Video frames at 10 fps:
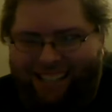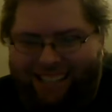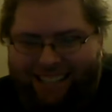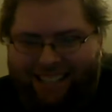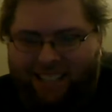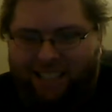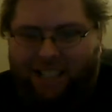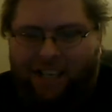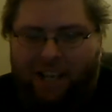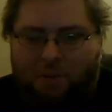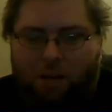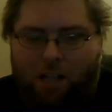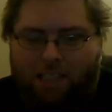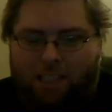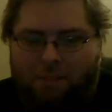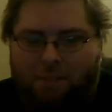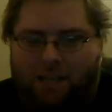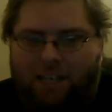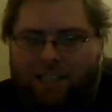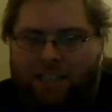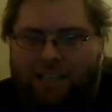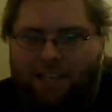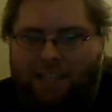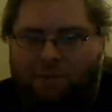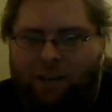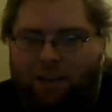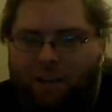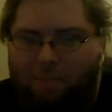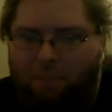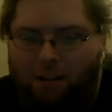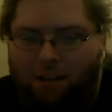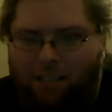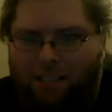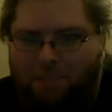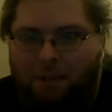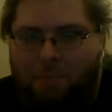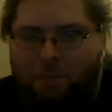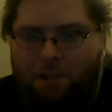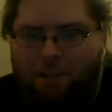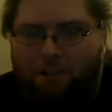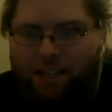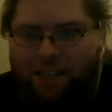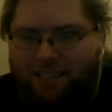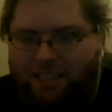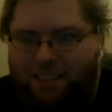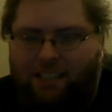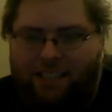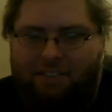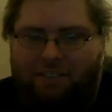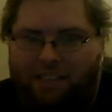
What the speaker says: He wants it, but he doesn't want to put his people at risk and stuff.